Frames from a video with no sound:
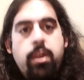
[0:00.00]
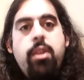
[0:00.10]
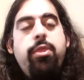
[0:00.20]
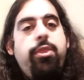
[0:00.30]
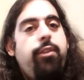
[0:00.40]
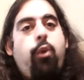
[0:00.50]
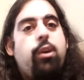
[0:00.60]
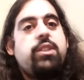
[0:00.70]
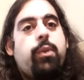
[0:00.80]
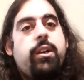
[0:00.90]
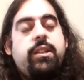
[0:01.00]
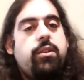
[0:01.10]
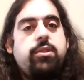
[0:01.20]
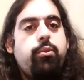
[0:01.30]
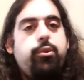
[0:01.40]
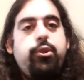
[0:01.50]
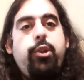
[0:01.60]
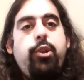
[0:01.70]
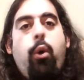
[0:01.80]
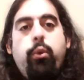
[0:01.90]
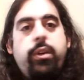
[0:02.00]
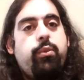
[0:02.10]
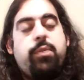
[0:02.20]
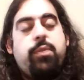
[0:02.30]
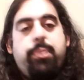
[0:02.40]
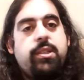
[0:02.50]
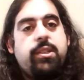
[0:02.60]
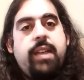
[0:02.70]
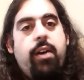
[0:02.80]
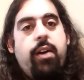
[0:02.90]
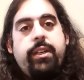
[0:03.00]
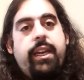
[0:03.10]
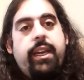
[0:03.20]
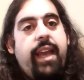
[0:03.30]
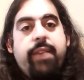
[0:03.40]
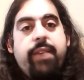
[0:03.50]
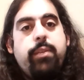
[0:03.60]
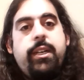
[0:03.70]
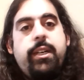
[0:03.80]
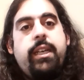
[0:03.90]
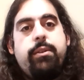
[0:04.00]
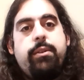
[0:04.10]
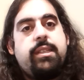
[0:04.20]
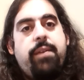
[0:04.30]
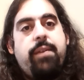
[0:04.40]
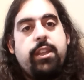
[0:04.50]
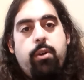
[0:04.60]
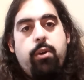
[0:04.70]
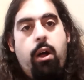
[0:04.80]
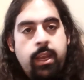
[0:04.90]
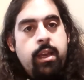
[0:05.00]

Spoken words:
The voice work is also loaded with personality, and everybody here is giving their all.